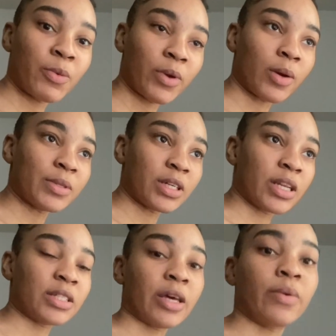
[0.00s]
what I was
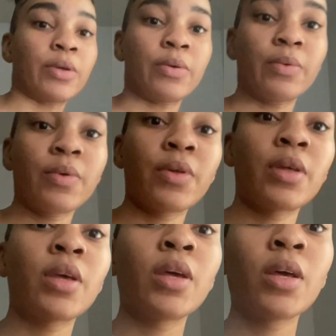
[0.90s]
going to tell you.
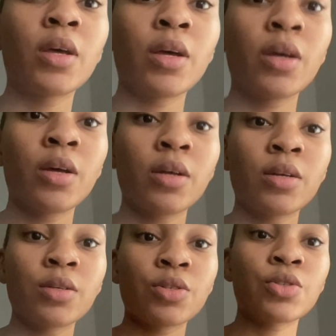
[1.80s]

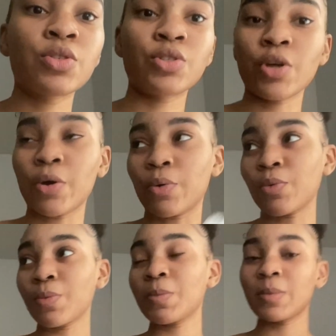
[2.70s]
So
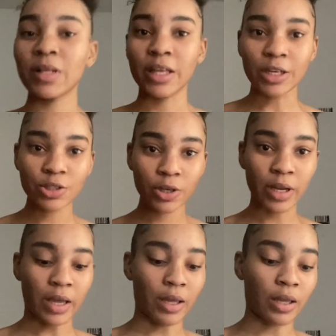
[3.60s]

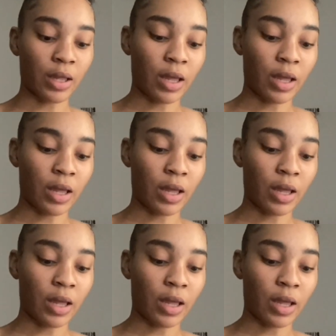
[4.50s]
yesterday,